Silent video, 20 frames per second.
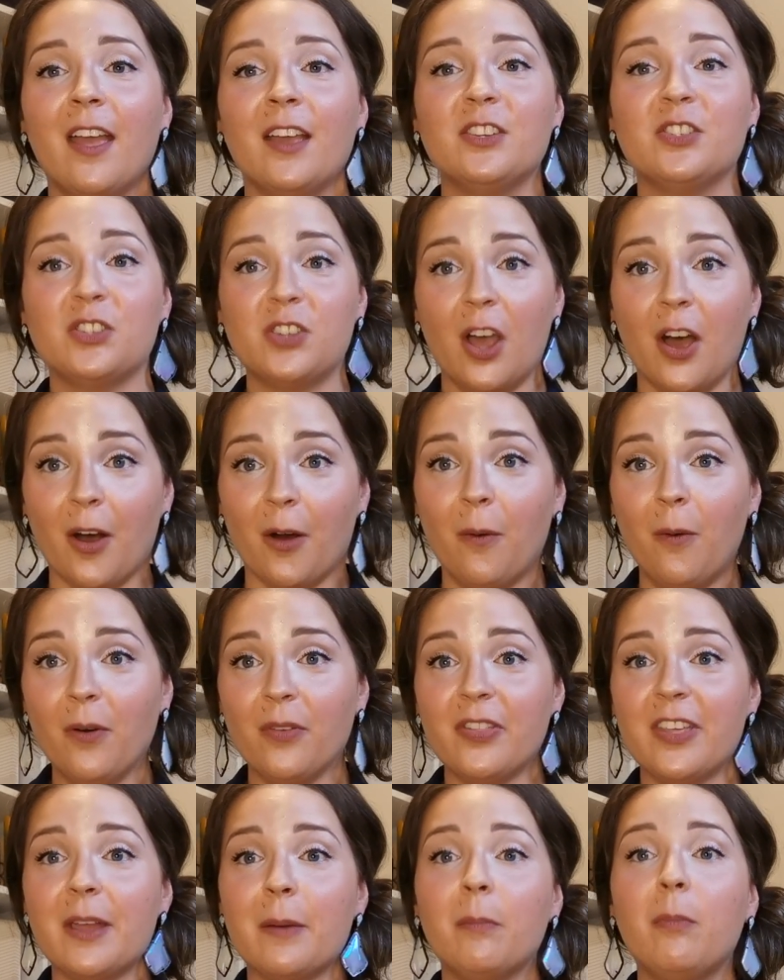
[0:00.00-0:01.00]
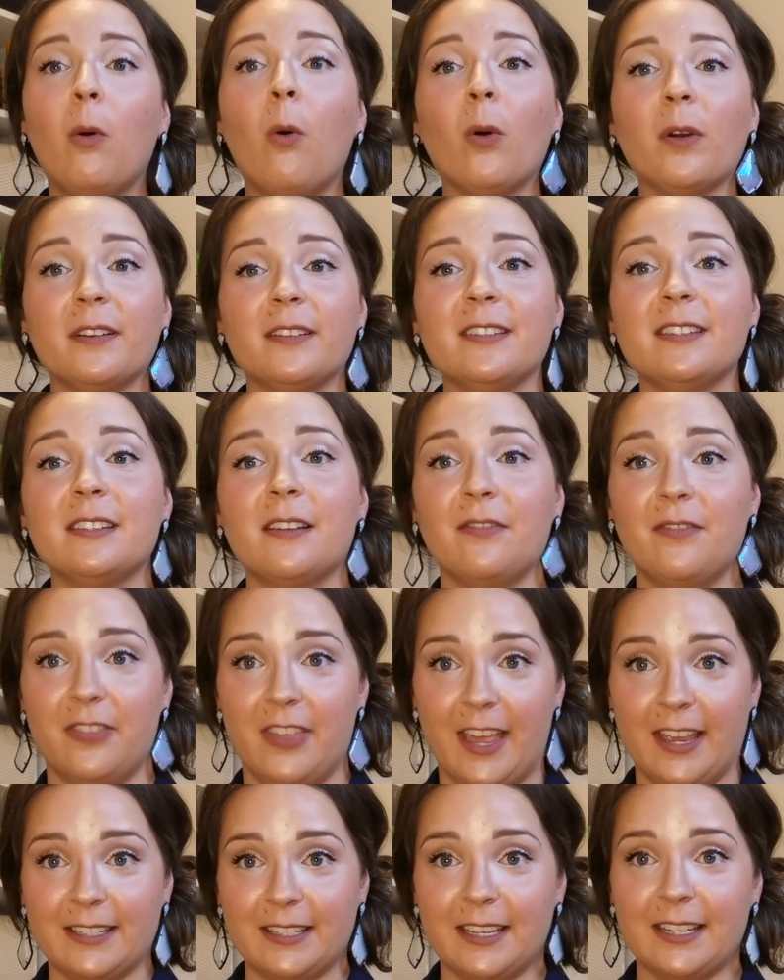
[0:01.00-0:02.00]
So, the importance of
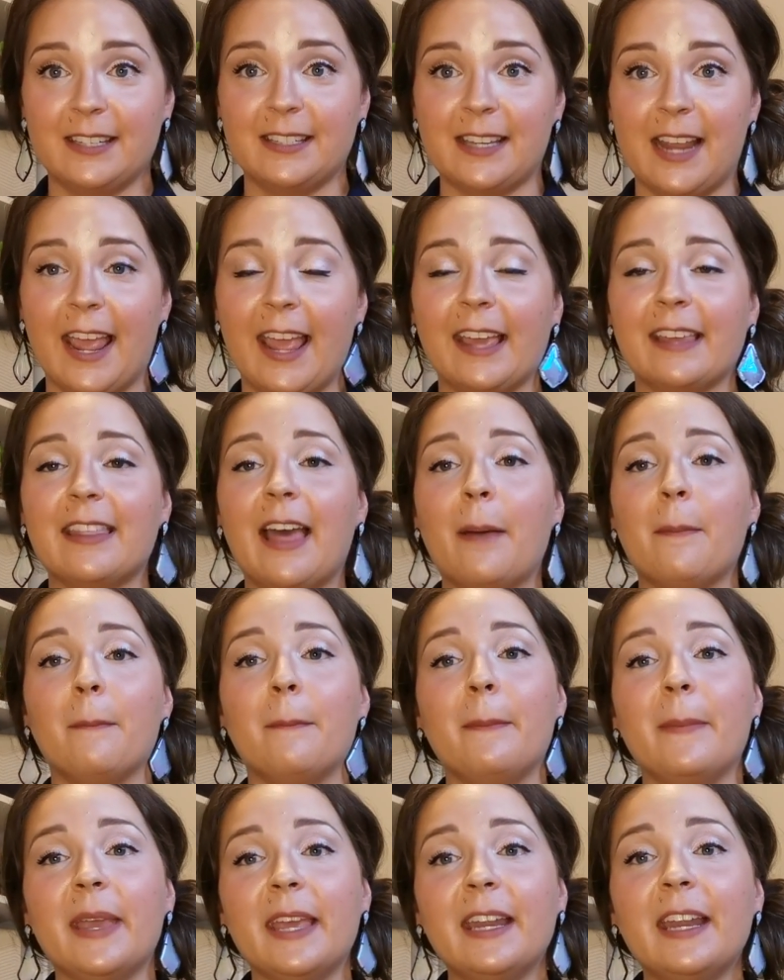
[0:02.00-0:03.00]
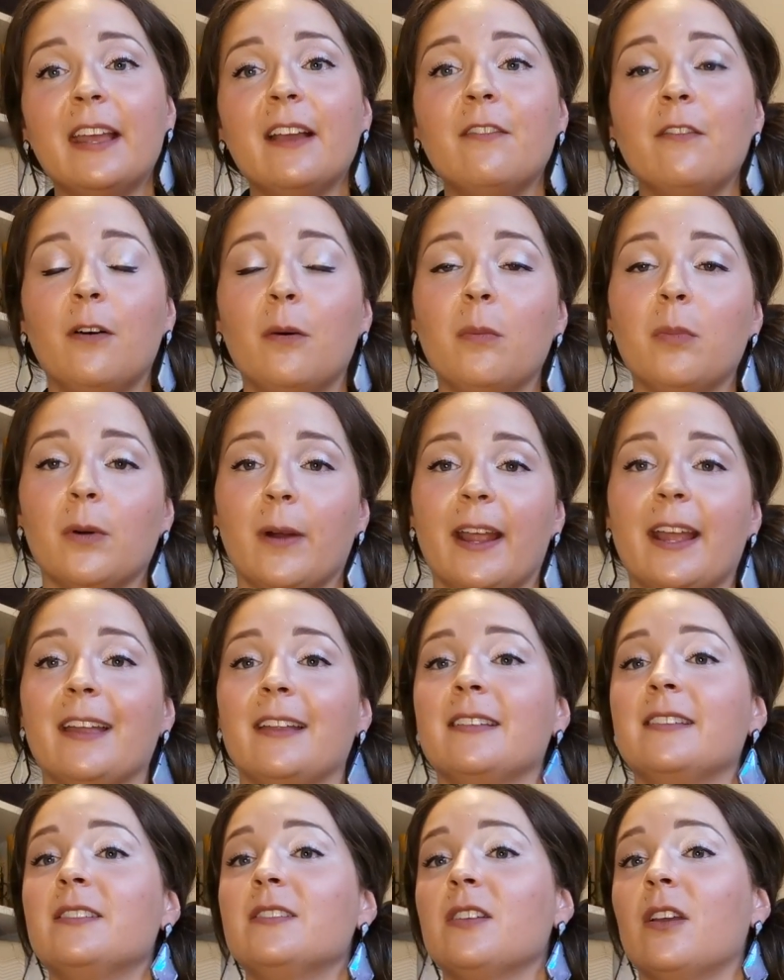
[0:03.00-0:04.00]
this is saying that meaningful
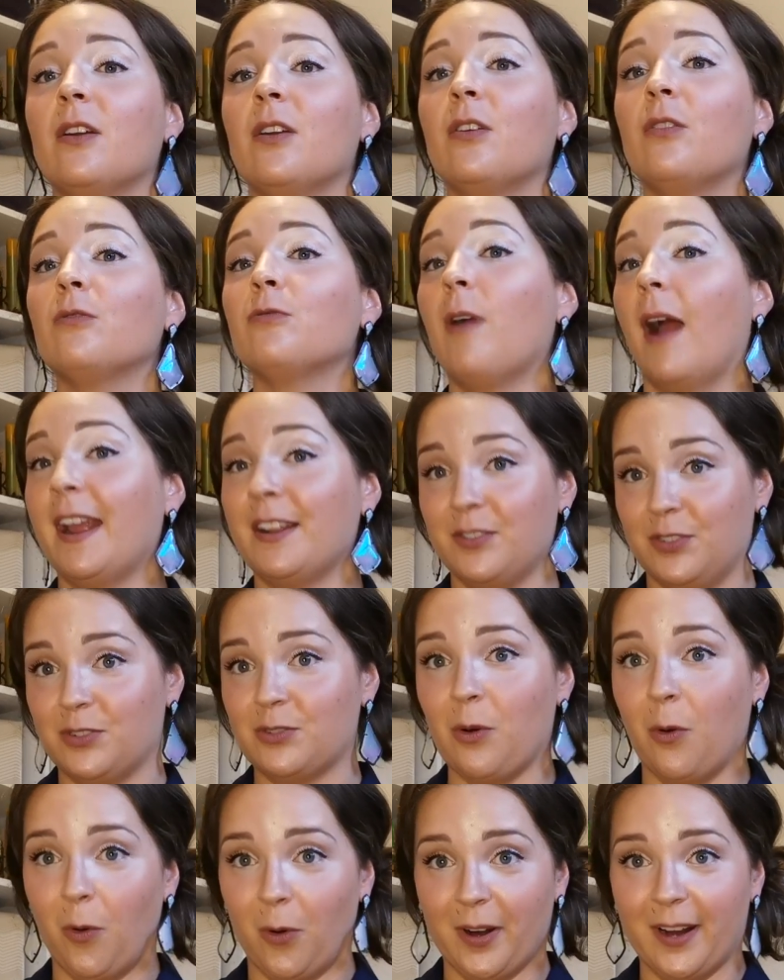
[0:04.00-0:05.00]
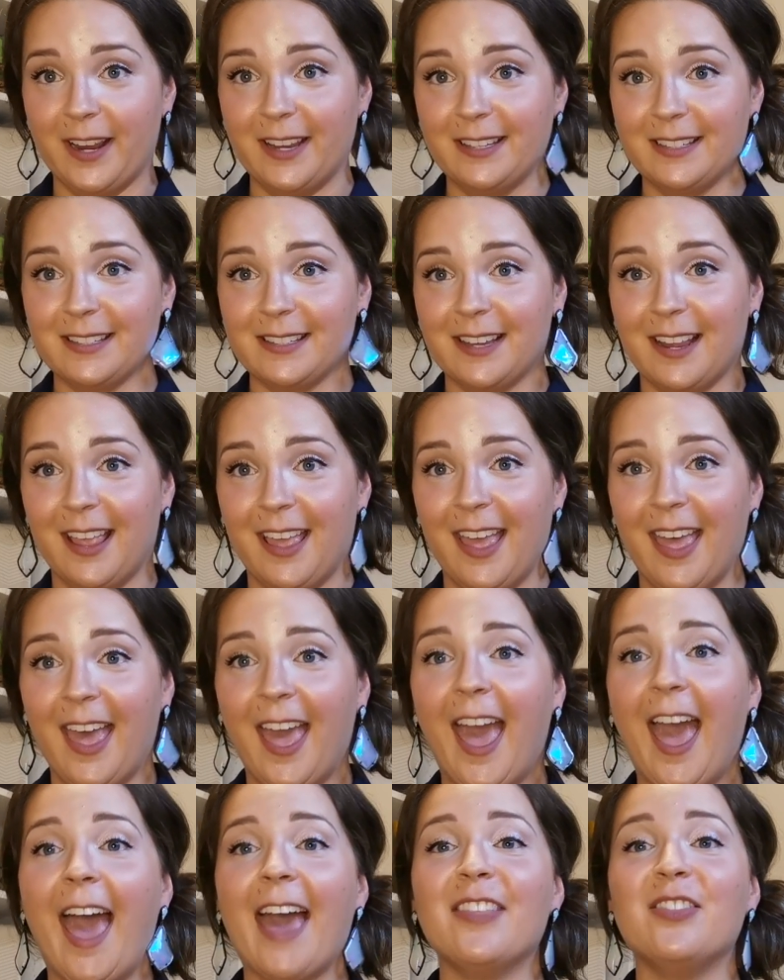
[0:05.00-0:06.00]
brands write stories
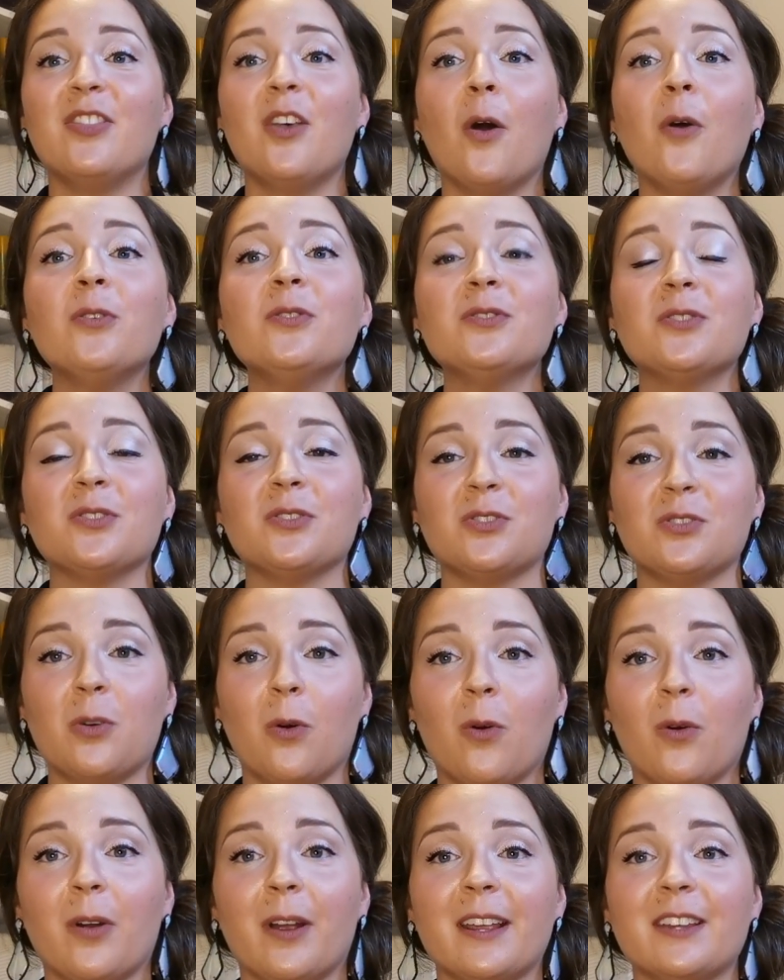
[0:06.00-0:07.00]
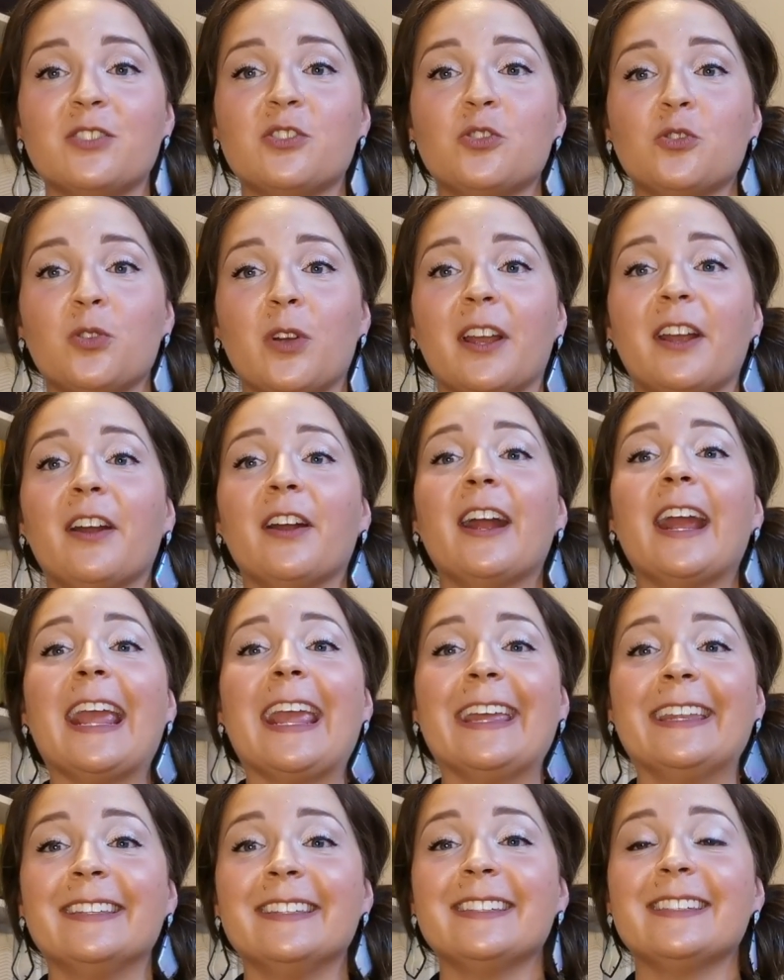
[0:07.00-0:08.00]
and those stories trigger
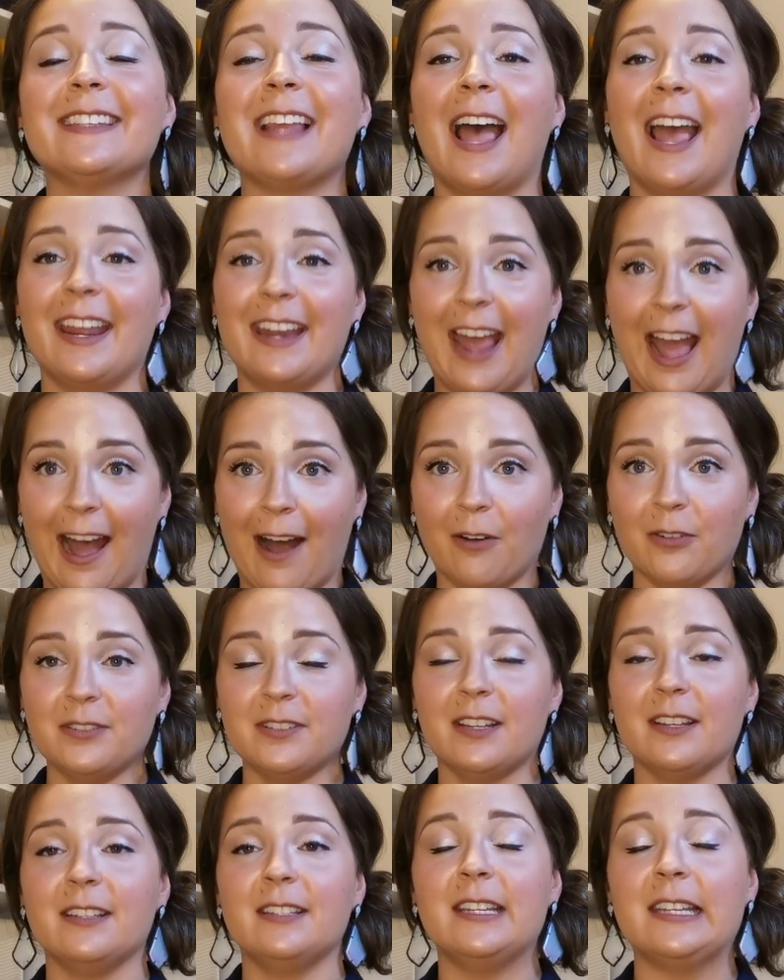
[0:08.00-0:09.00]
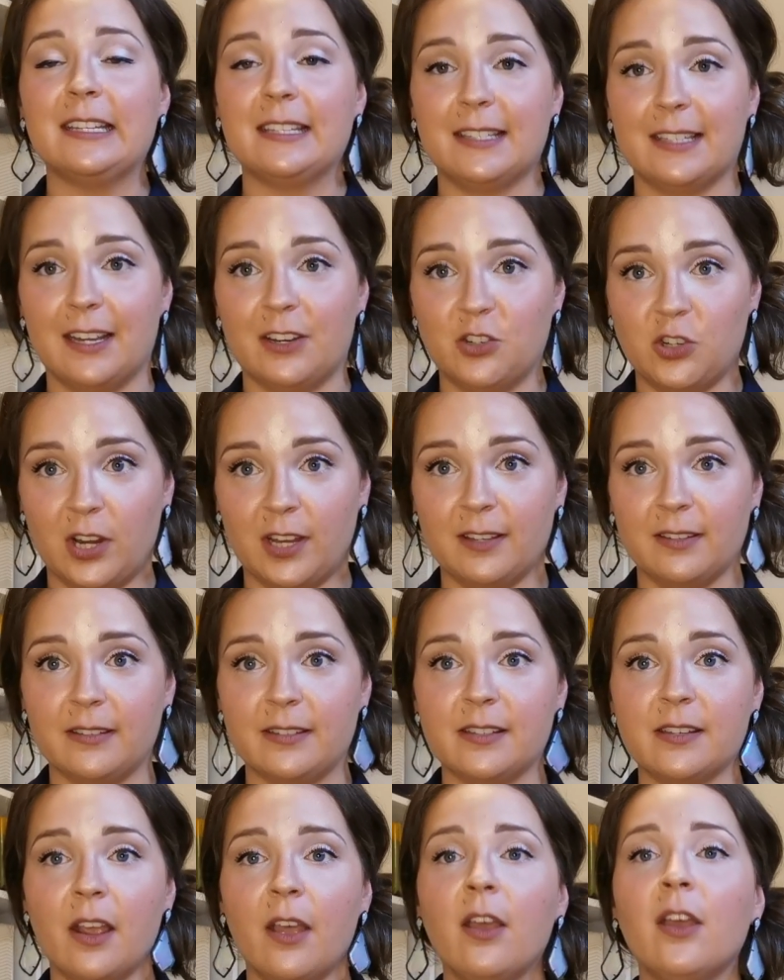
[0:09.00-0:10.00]
inside out
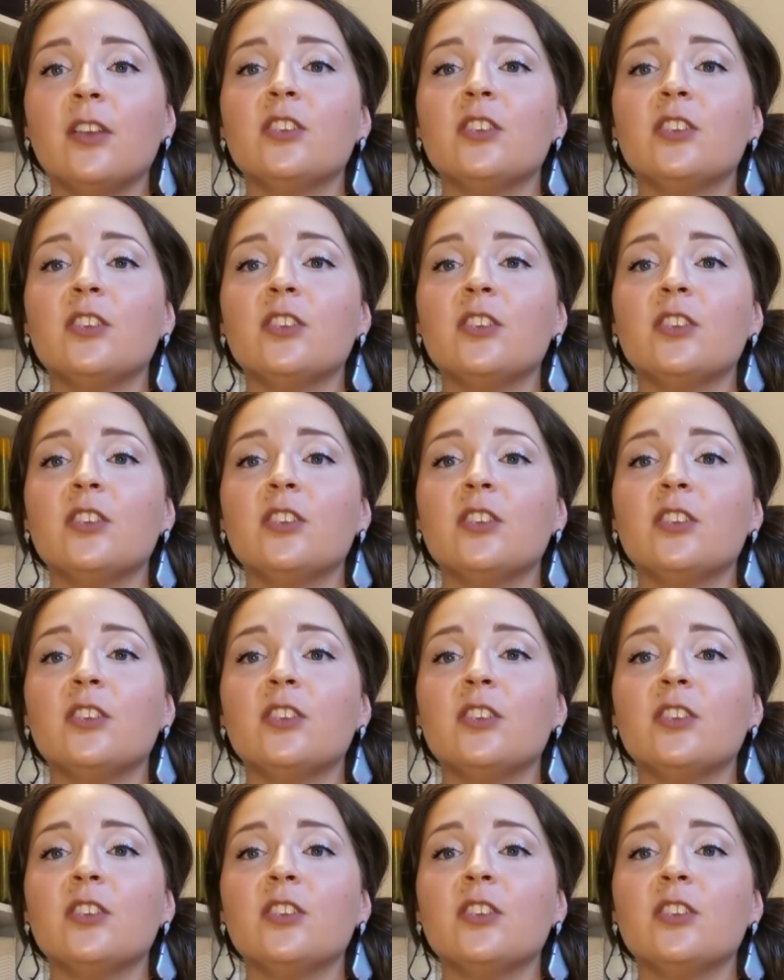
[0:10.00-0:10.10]
decisions.